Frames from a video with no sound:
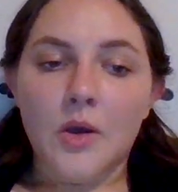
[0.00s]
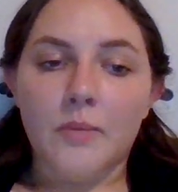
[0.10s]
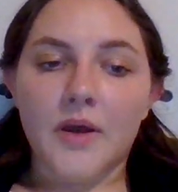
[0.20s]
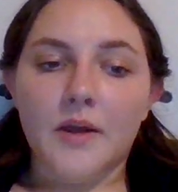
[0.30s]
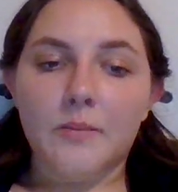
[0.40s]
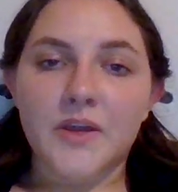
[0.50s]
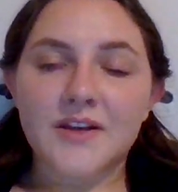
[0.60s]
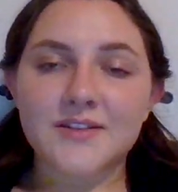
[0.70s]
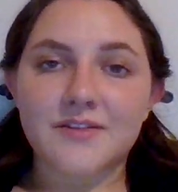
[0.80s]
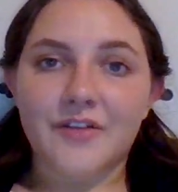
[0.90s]
But
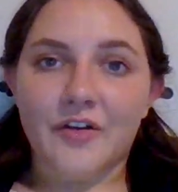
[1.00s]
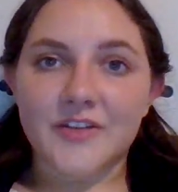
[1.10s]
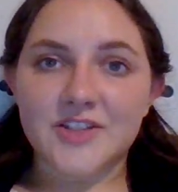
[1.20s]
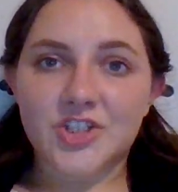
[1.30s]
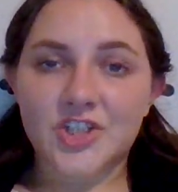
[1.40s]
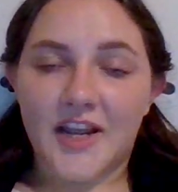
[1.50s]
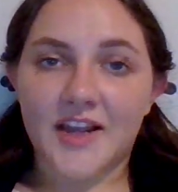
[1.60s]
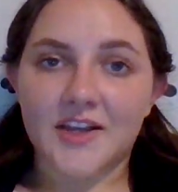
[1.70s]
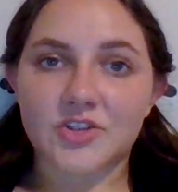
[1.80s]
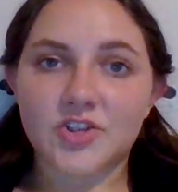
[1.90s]
because of all this
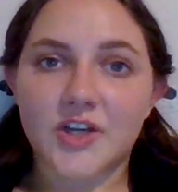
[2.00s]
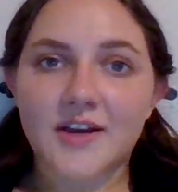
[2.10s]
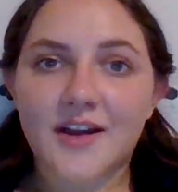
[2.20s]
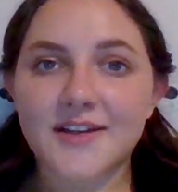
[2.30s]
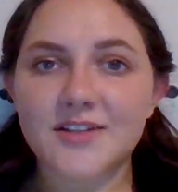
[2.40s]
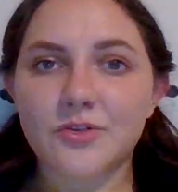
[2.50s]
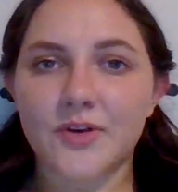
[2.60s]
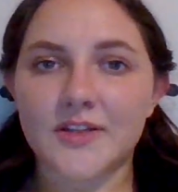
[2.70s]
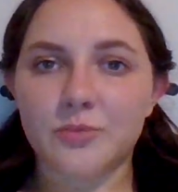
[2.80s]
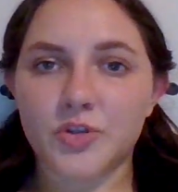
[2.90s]
change, Kaizen
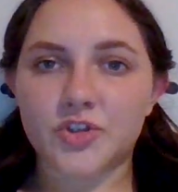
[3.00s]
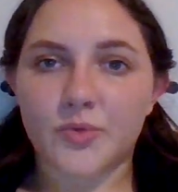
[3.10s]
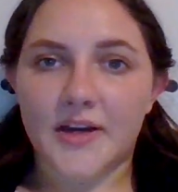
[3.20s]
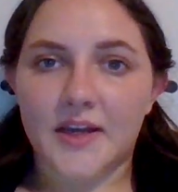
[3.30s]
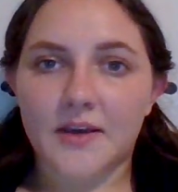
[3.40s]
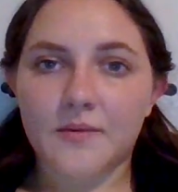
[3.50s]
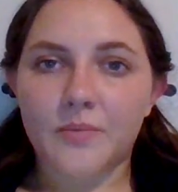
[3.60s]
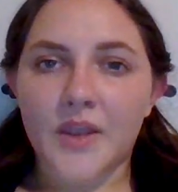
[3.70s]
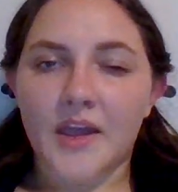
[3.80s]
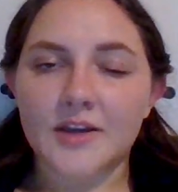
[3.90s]
creates more training.
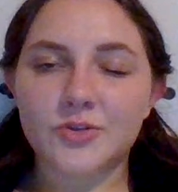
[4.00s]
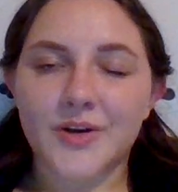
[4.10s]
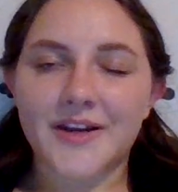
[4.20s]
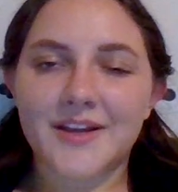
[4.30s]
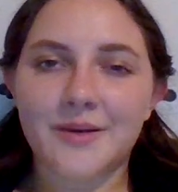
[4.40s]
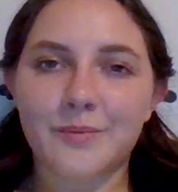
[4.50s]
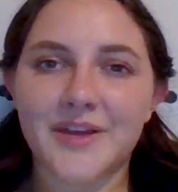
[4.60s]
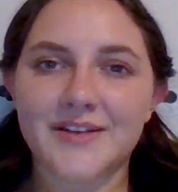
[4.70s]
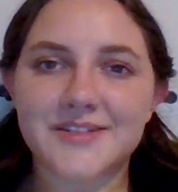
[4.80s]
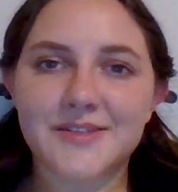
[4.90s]
And training can
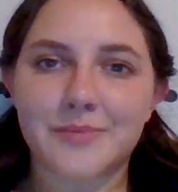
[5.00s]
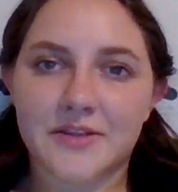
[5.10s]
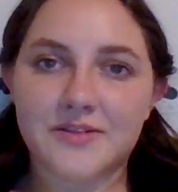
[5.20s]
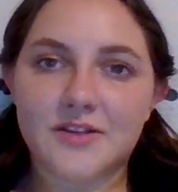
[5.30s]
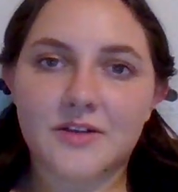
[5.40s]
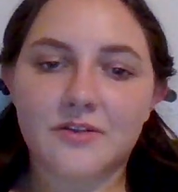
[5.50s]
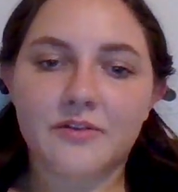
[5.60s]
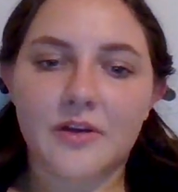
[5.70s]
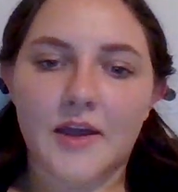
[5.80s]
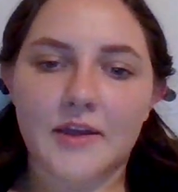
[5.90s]
be
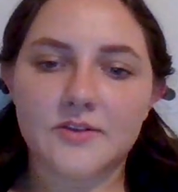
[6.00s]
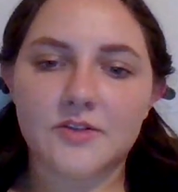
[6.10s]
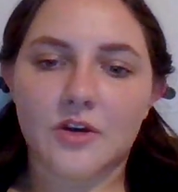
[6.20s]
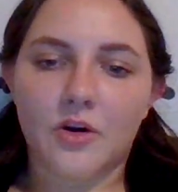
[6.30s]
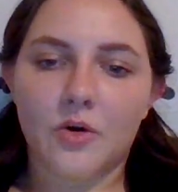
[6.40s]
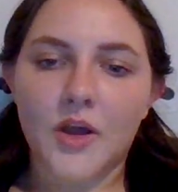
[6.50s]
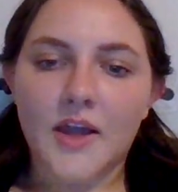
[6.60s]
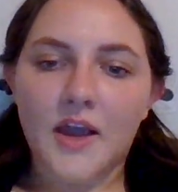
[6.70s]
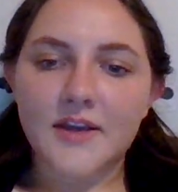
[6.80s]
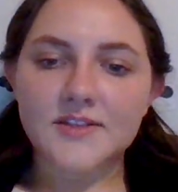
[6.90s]
expensive, and so
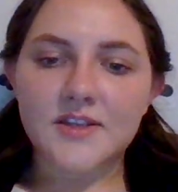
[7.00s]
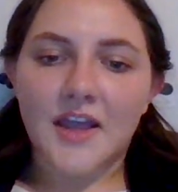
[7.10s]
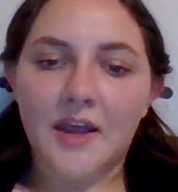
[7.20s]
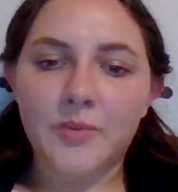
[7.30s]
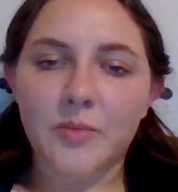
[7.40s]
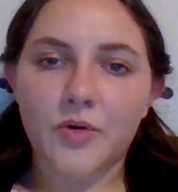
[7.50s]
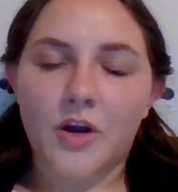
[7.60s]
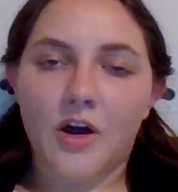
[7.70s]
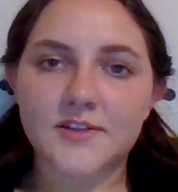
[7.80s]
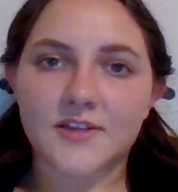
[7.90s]
Kaizen can be more
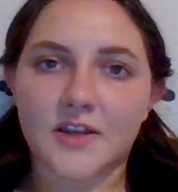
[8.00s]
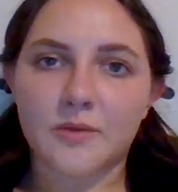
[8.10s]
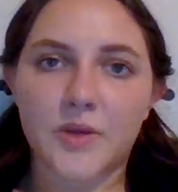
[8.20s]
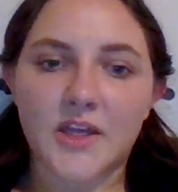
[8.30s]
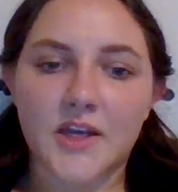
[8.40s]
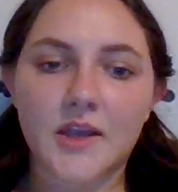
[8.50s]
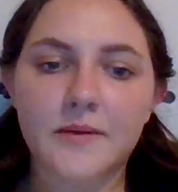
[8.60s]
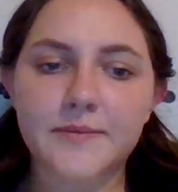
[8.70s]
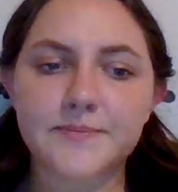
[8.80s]
costly at the beginning.